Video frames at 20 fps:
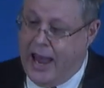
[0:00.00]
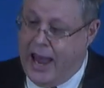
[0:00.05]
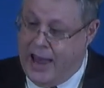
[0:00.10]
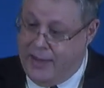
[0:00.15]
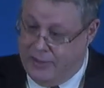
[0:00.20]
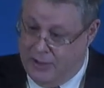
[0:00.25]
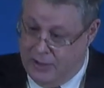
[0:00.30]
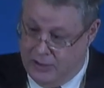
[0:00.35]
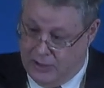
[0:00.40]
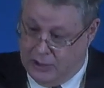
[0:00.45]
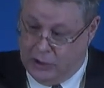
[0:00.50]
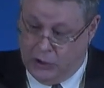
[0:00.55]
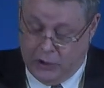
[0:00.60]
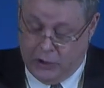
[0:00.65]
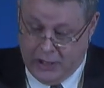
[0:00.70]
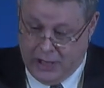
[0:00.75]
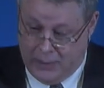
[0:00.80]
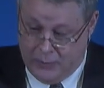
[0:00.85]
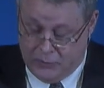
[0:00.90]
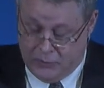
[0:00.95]
And then the
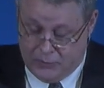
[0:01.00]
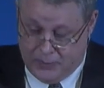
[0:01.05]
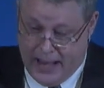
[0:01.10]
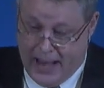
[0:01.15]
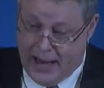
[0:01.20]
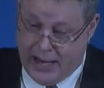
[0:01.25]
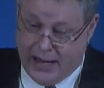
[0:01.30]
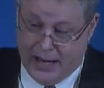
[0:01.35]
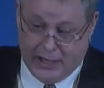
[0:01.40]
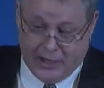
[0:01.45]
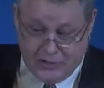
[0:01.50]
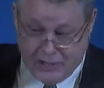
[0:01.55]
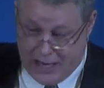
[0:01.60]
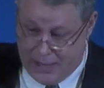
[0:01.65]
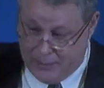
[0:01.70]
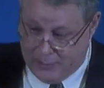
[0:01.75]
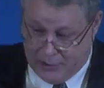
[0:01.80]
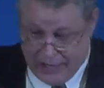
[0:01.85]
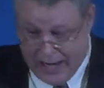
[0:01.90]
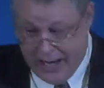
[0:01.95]
Lord comes back at a
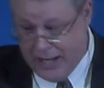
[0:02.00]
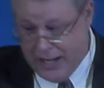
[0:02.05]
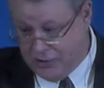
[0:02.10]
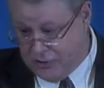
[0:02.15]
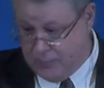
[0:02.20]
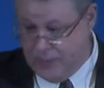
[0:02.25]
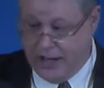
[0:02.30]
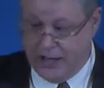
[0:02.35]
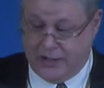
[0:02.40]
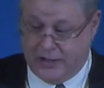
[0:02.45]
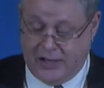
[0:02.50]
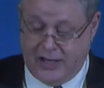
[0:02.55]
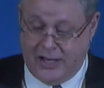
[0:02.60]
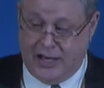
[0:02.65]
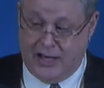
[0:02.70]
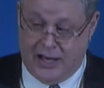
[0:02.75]
time you're not expecting,